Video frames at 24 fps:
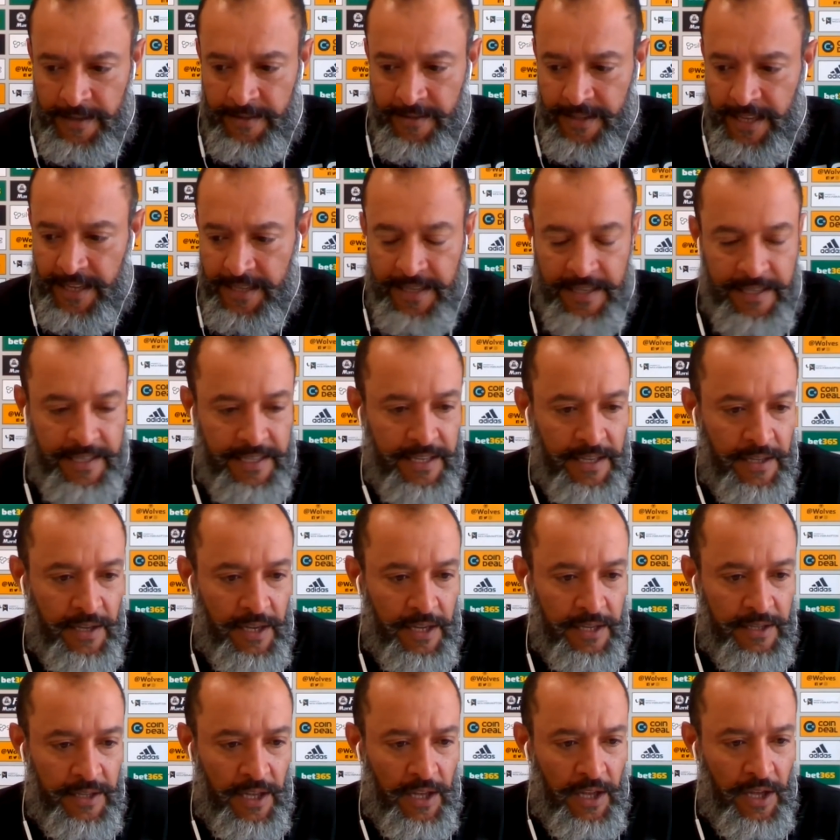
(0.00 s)
There's still
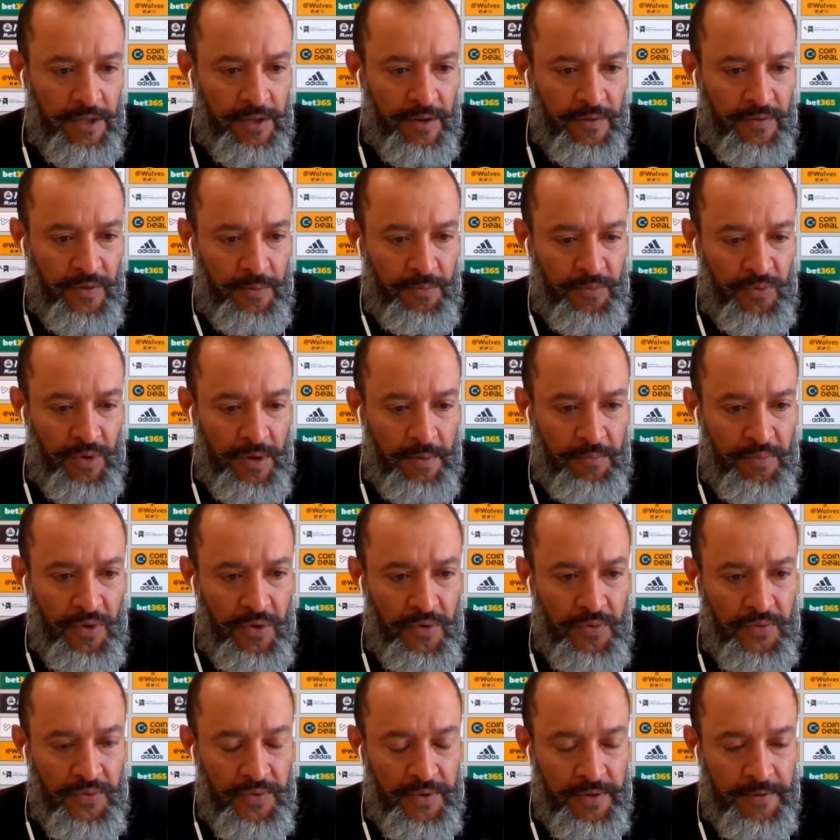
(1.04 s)
a lot of room to
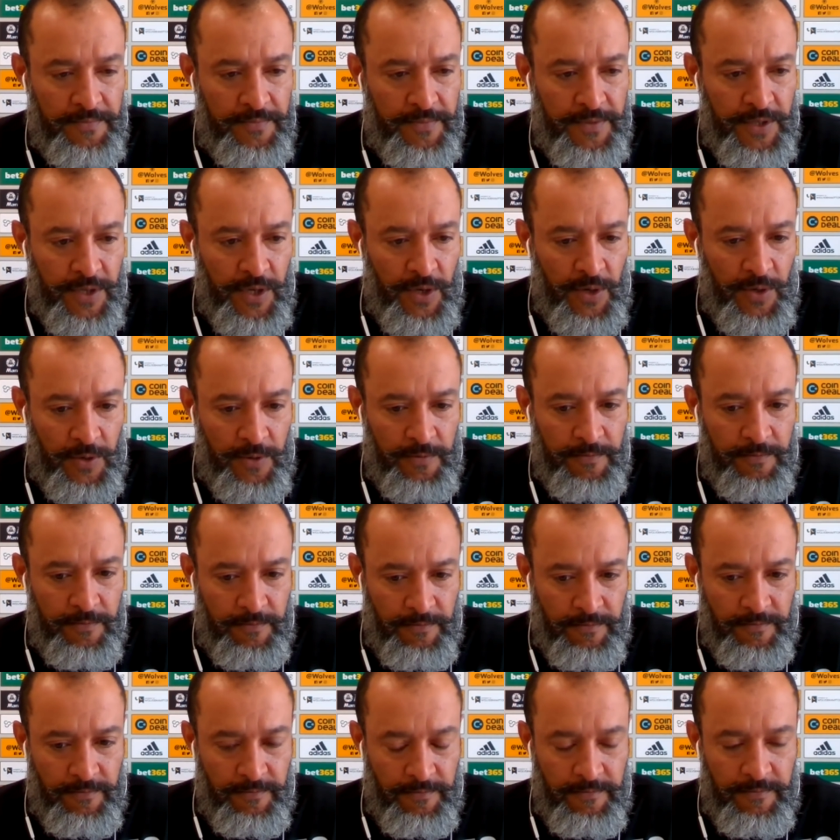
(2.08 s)
improve. So
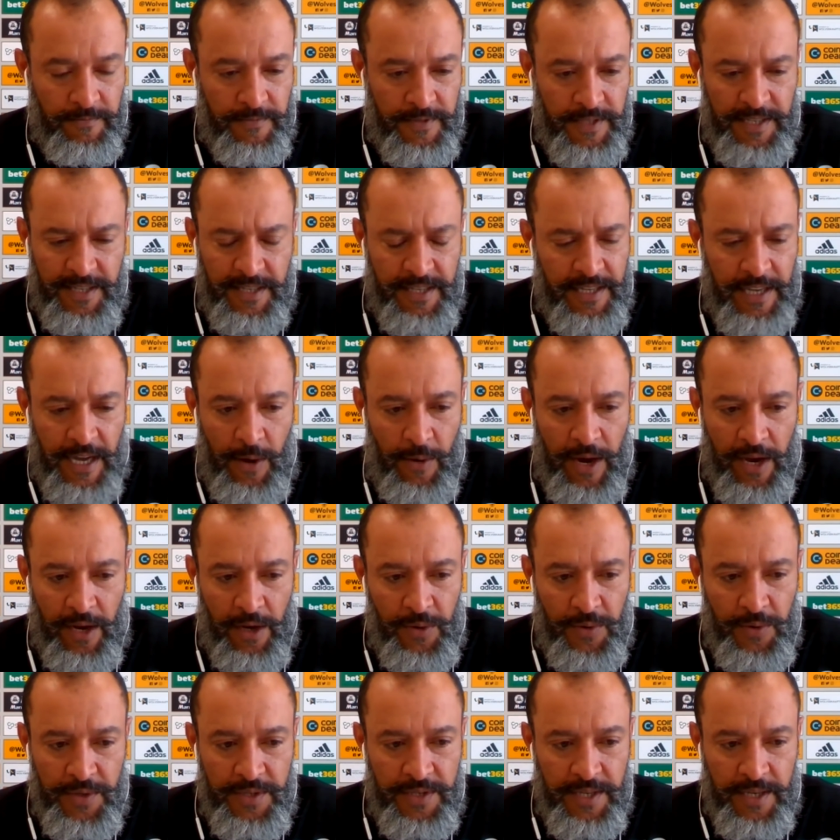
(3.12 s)
this is how I
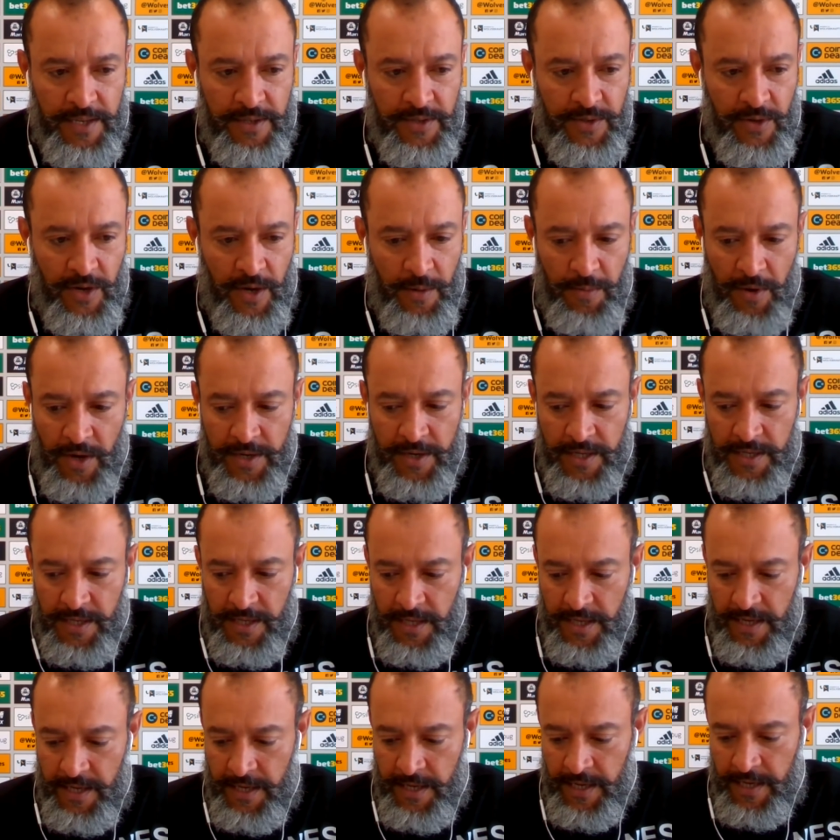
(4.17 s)
look things, Rob,
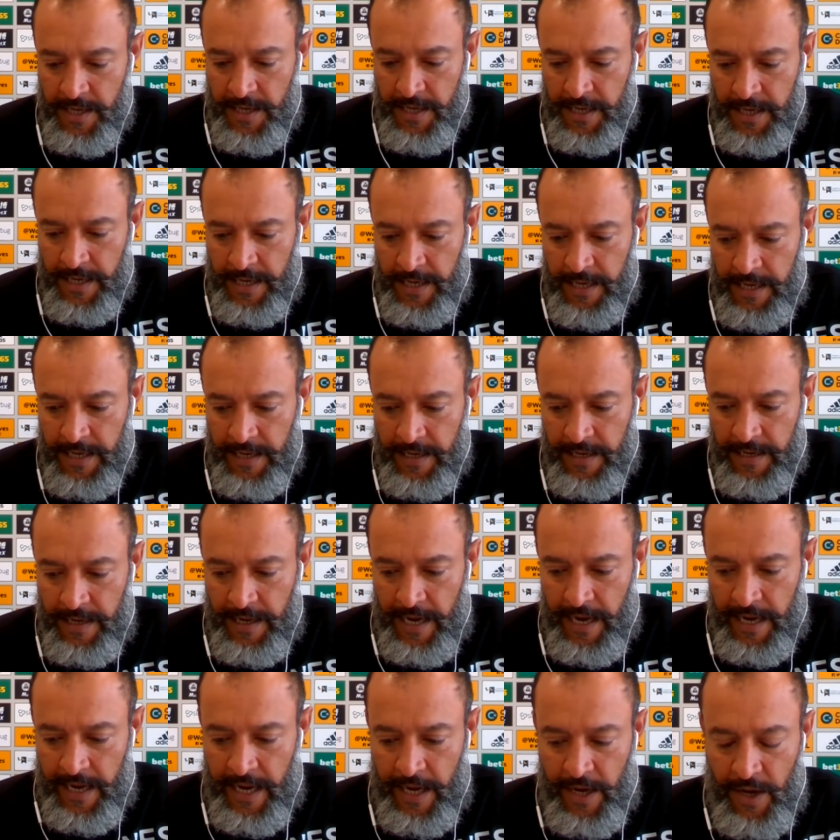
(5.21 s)
honestly.
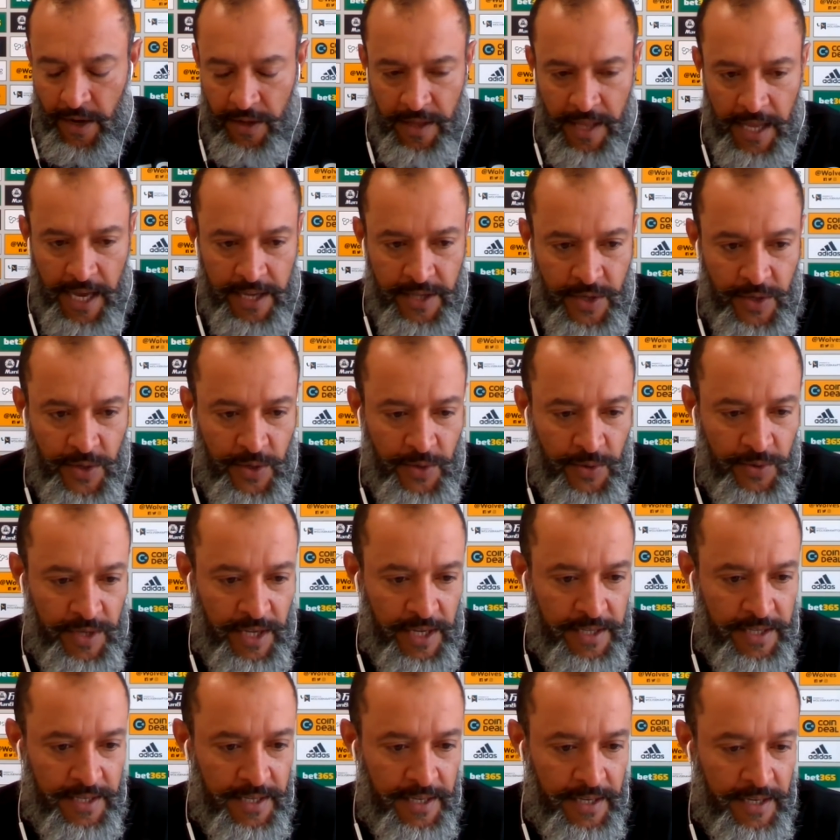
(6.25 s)
I cannot lie to you
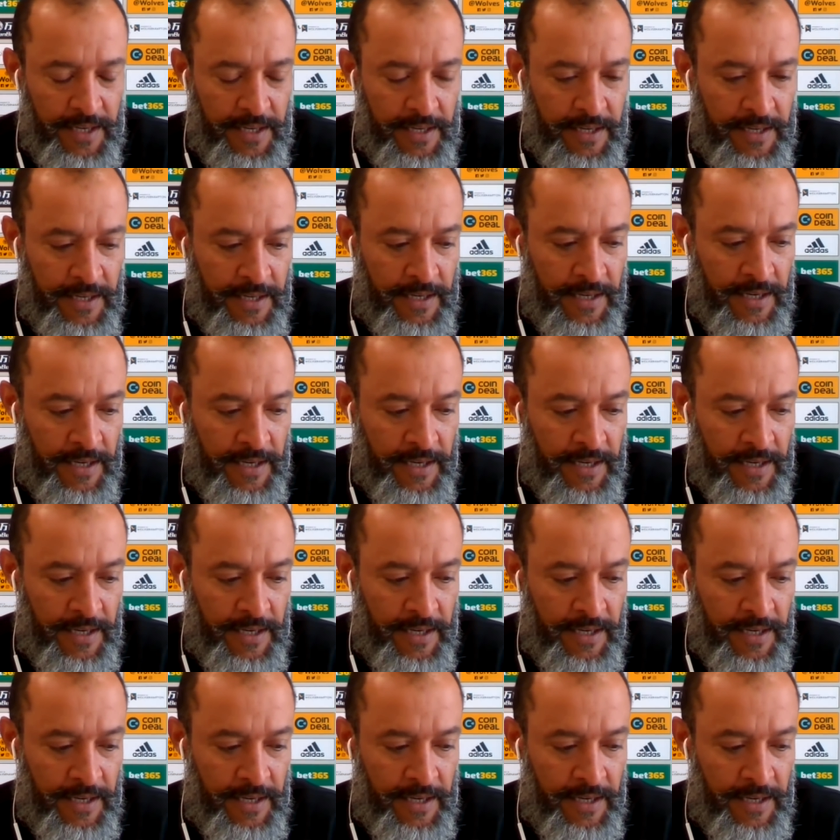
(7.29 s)
that